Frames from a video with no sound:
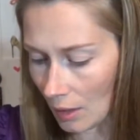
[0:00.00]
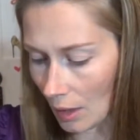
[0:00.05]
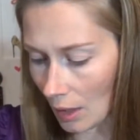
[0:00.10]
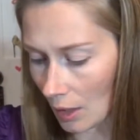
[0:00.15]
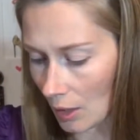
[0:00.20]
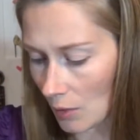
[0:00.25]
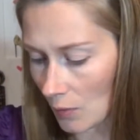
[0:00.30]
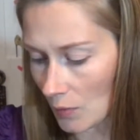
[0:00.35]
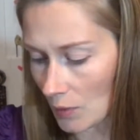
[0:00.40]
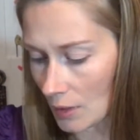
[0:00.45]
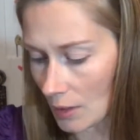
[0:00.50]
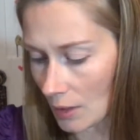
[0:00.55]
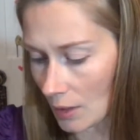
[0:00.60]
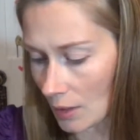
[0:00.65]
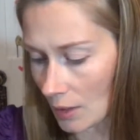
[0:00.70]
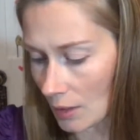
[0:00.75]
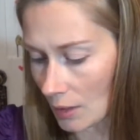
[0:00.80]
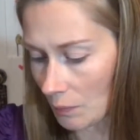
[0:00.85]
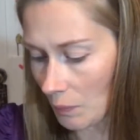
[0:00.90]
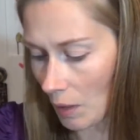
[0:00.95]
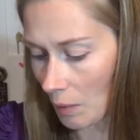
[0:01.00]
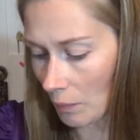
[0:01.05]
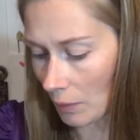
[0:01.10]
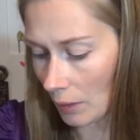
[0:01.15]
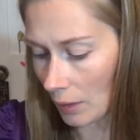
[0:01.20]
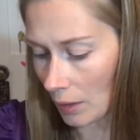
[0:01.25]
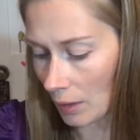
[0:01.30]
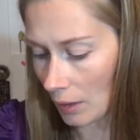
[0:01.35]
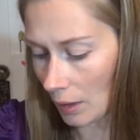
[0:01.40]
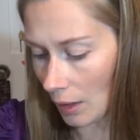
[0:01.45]
I use this
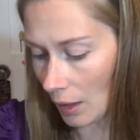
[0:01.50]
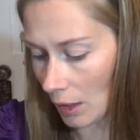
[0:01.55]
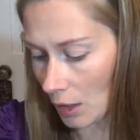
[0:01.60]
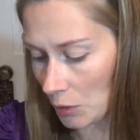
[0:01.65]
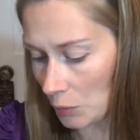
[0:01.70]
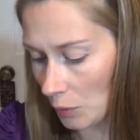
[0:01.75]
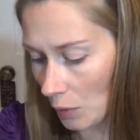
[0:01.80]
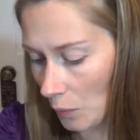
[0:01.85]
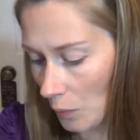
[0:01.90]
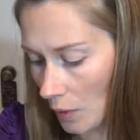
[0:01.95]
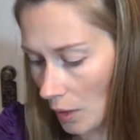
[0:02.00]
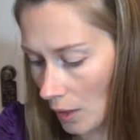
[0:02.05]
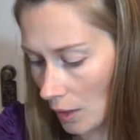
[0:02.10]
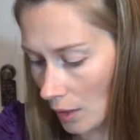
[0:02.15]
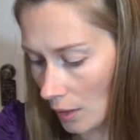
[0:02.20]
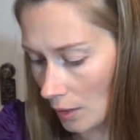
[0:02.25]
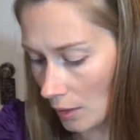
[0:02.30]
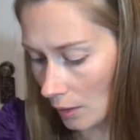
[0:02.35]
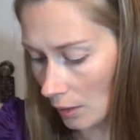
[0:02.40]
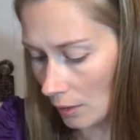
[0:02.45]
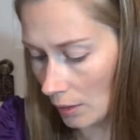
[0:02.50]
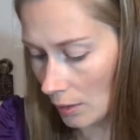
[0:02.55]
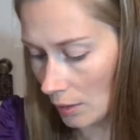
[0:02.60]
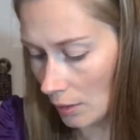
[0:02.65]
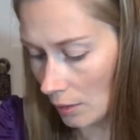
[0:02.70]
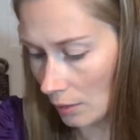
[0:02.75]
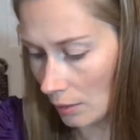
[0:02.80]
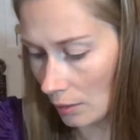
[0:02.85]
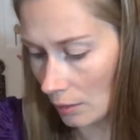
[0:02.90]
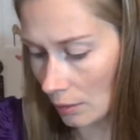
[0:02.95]
Maybelline Age Rewind
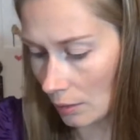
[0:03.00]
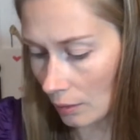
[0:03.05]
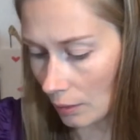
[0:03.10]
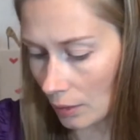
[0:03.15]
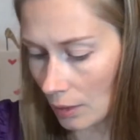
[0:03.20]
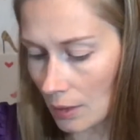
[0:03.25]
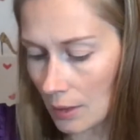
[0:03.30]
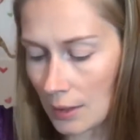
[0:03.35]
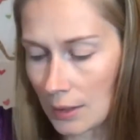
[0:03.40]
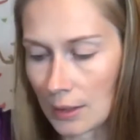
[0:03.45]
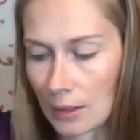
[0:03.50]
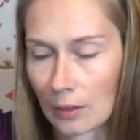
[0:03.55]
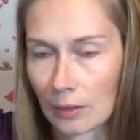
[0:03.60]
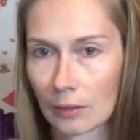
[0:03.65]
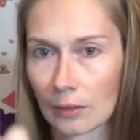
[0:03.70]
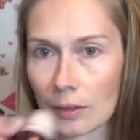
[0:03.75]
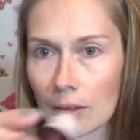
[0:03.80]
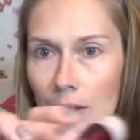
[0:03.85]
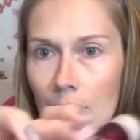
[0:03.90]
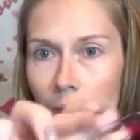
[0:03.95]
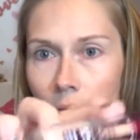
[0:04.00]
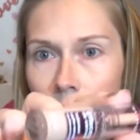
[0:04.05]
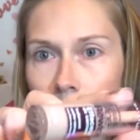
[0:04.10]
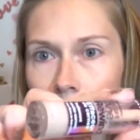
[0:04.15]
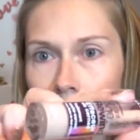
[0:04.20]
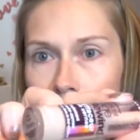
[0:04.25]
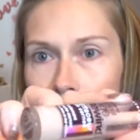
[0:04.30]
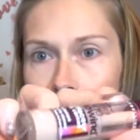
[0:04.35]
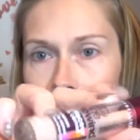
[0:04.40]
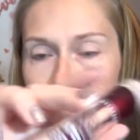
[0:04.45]
concealer
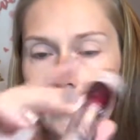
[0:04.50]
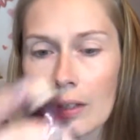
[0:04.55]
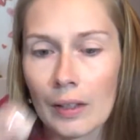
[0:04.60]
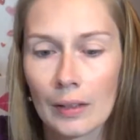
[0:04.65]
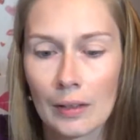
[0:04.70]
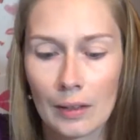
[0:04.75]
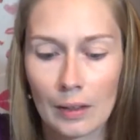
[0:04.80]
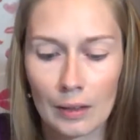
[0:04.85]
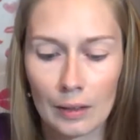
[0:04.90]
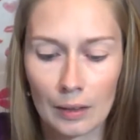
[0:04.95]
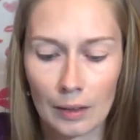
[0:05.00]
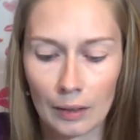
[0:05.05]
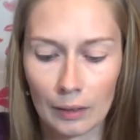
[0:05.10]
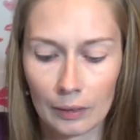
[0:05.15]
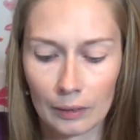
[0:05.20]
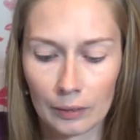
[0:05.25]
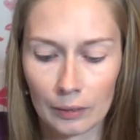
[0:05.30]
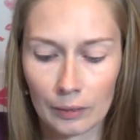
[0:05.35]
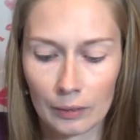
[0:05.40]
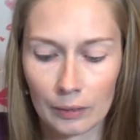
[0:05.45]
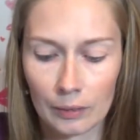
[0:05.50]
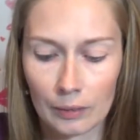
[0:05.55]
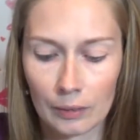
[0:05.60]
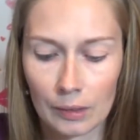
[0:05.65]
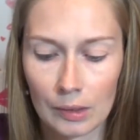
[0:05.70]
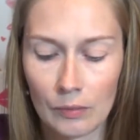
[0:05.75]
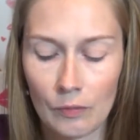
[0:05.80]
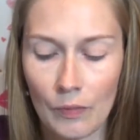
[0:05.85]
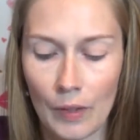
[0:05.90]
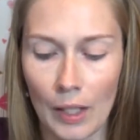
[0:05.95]
in the
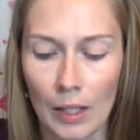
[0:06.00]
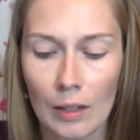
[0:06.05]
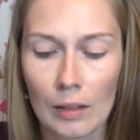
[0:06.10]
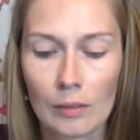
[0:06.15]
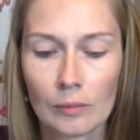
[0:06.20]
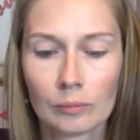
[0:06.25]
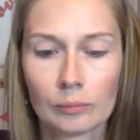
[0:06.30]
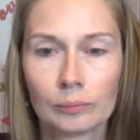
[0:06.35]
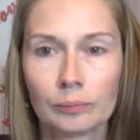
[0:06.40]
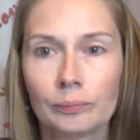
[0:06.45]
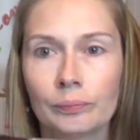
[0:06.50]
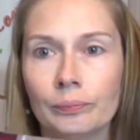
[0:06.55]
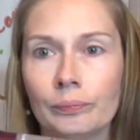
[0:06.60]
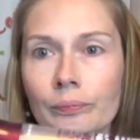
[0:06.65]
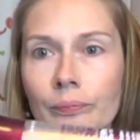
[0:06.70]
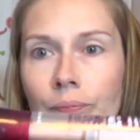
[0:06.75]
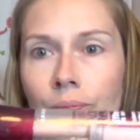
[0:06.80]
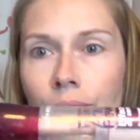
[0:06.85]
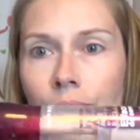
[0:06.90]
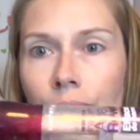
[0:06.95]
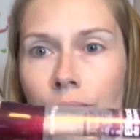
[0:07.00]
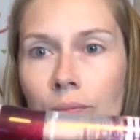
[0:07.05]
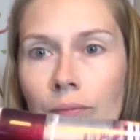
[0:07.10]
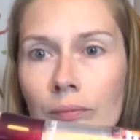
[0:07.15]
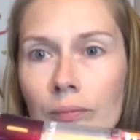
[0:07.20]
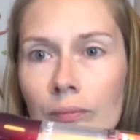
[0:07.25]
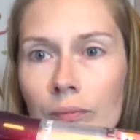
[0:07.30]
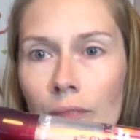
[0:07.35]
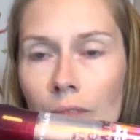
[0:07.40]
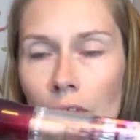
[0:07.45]
color Fair.
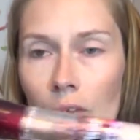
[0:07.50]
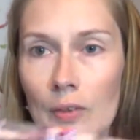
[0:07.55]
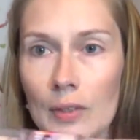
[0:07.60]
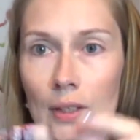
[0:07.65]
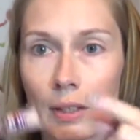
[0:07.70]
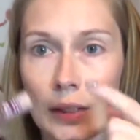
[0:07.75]
Use